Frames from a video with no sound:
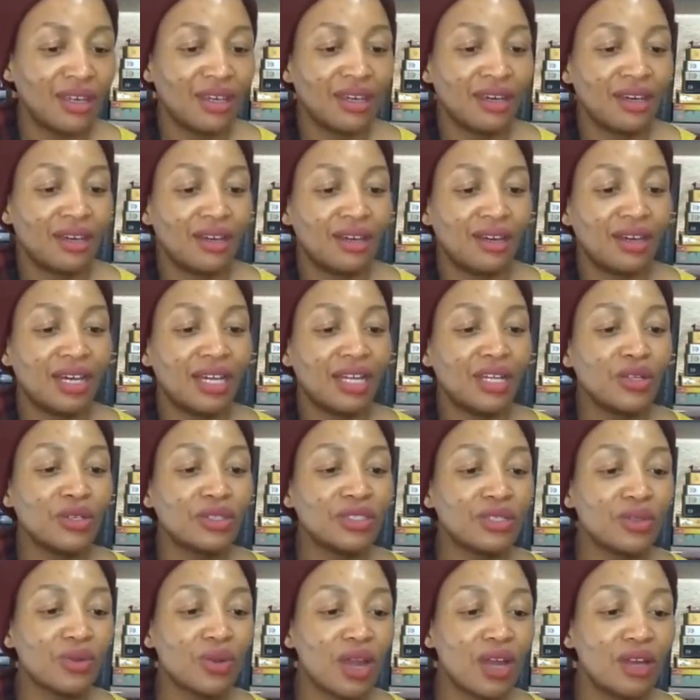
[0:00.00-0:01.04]
I looked
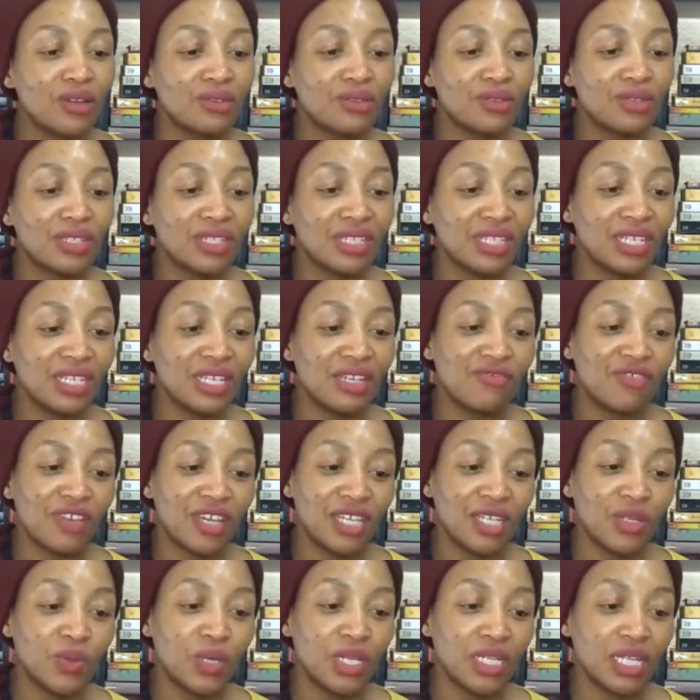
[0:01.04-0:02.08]
around to see if
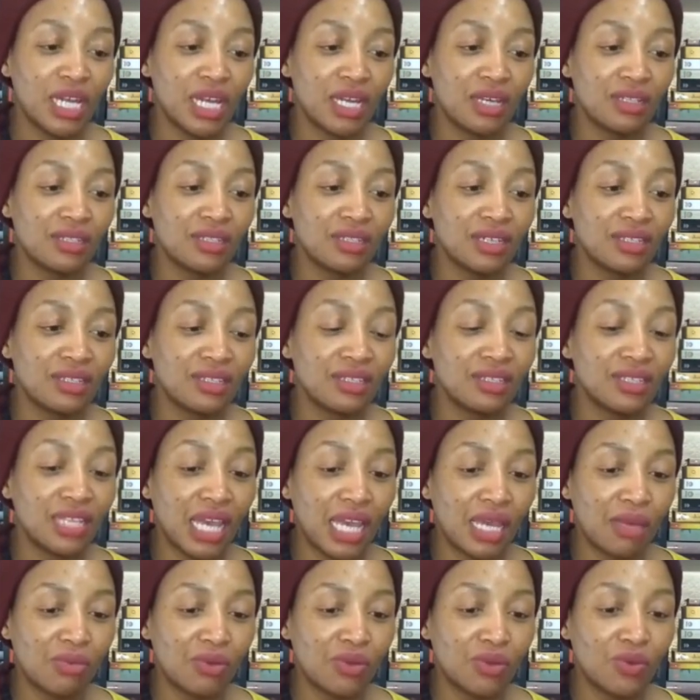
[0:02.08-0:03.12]
anyone else at the
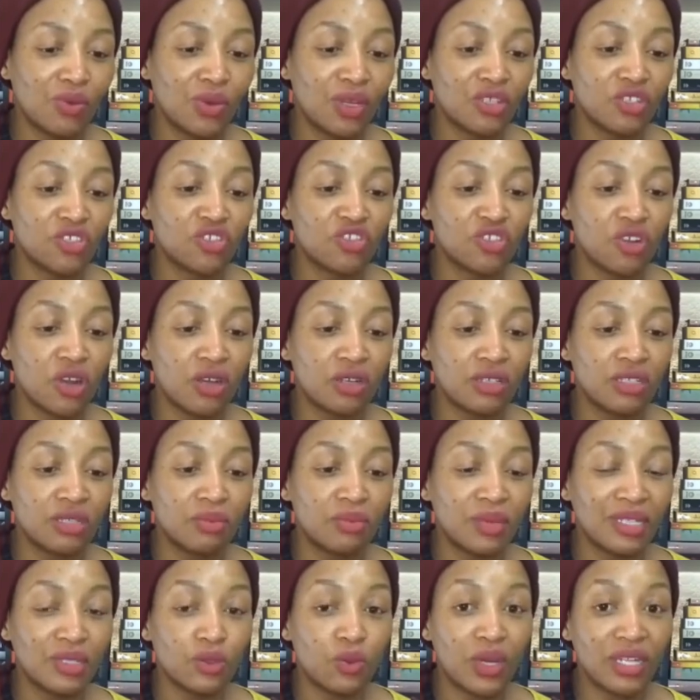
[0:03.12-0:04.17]
table was shocked by
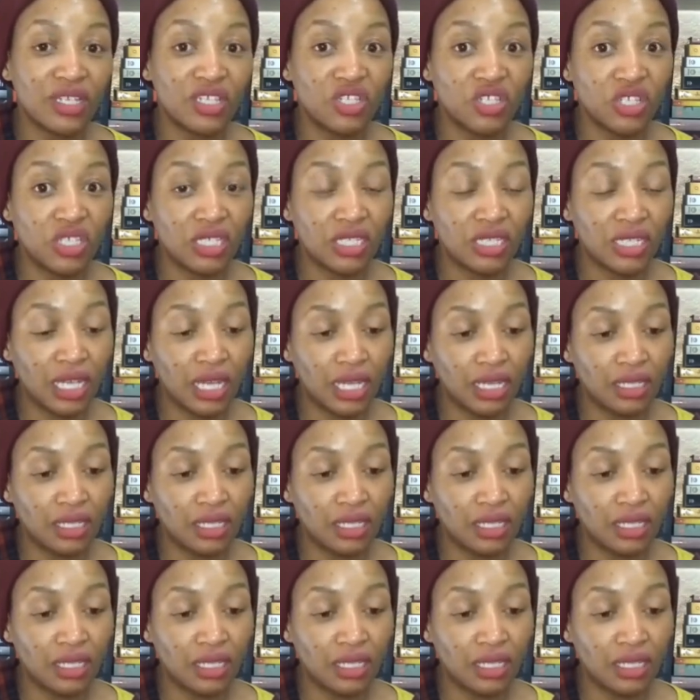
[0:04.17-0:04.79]
what she said,